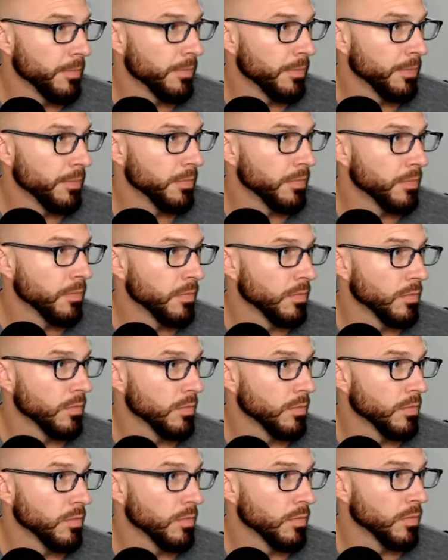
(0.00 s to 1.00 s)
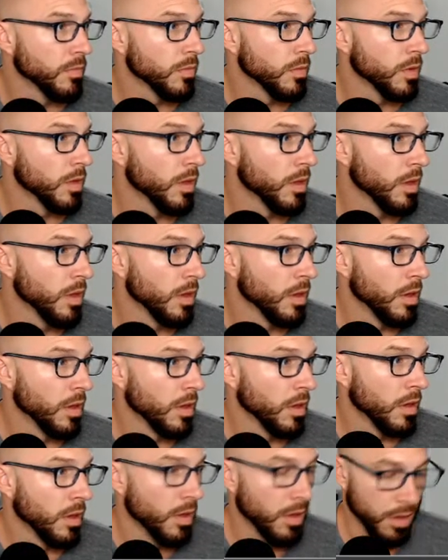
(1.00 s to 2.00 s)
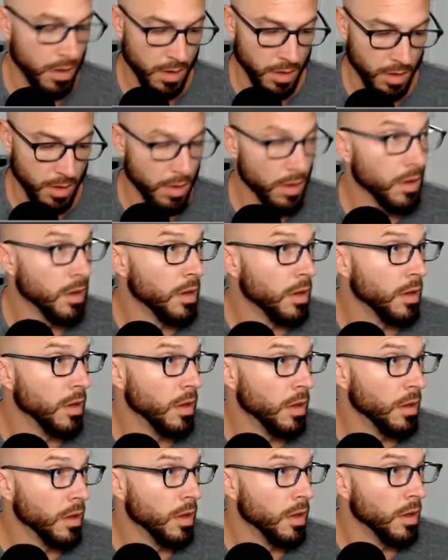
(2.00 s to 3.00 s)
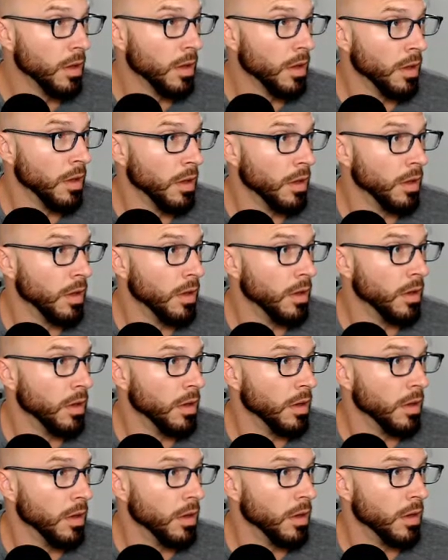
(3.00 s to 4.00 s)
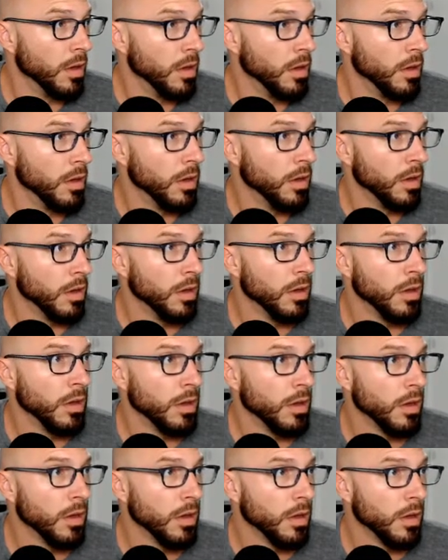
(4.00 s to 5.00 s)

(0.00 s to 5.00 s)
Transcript: [no speech]